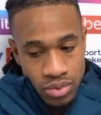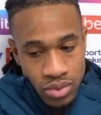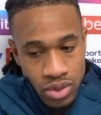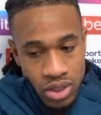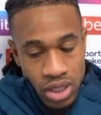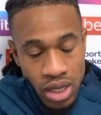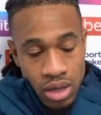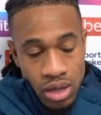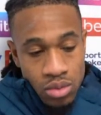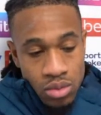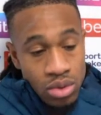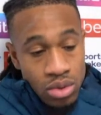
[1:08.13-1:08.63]

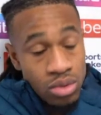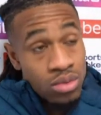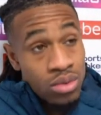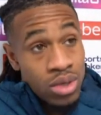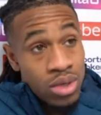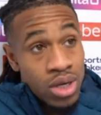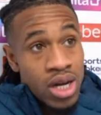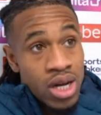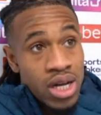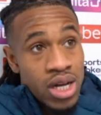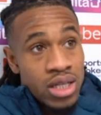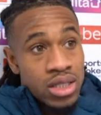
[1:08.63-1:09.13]
yeah, we're,
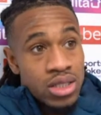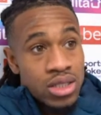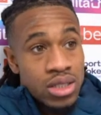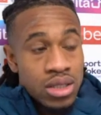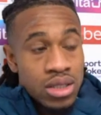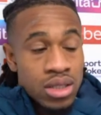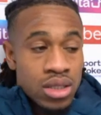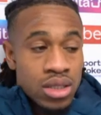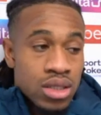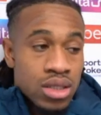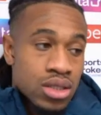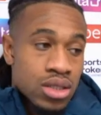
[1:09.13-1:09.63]
we're gutted
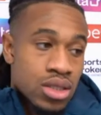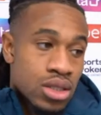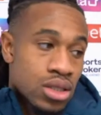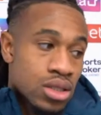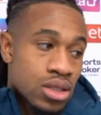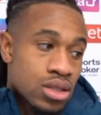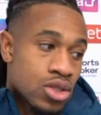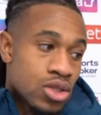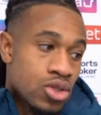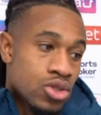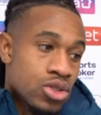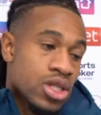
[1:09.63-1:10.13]
to, to
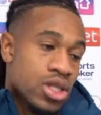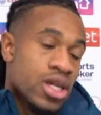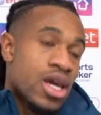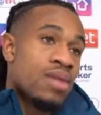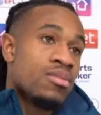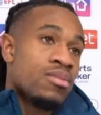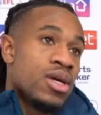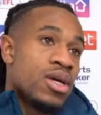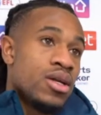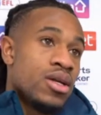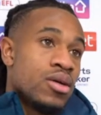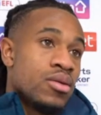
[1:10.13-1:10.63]
to lose the
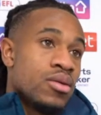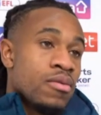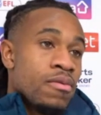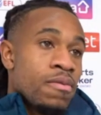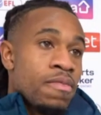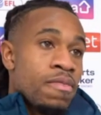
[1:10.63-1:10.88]
game like that